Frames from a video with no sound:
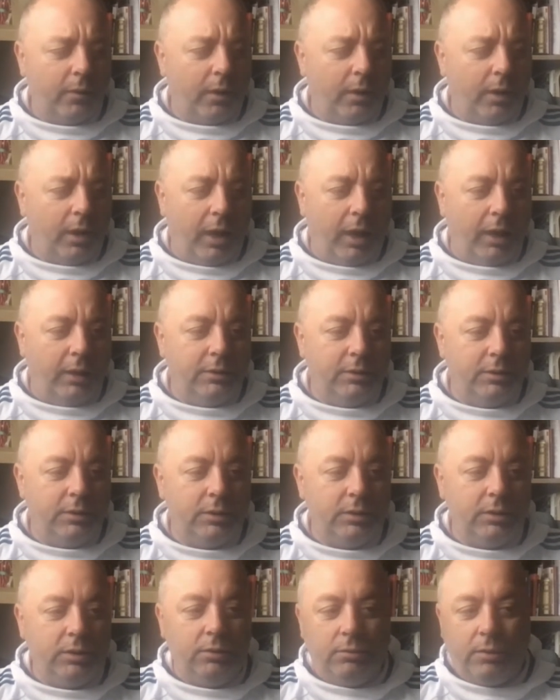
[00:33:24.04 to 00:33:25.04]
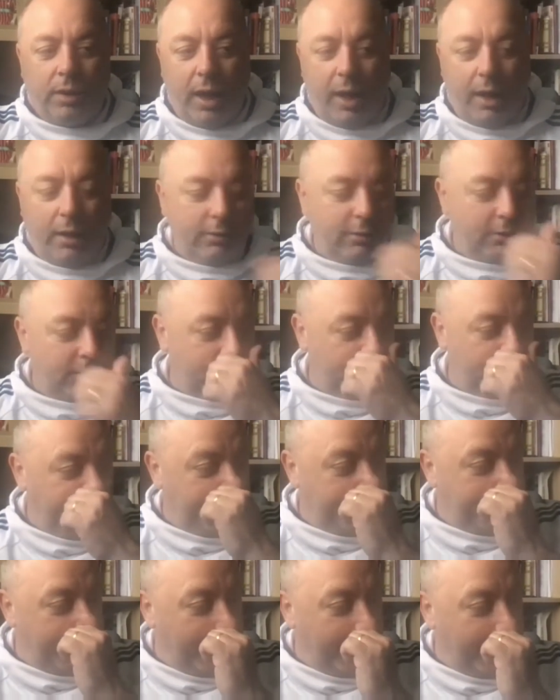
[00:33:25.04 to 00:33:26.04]
and you get to
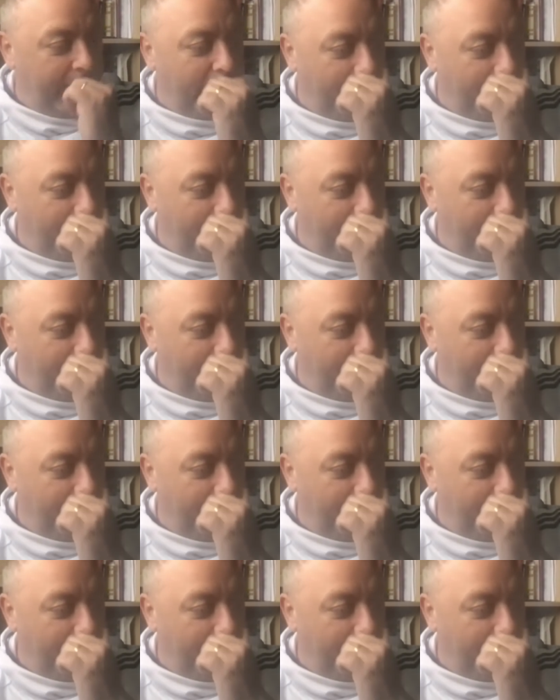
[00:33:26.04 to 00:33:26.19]
be part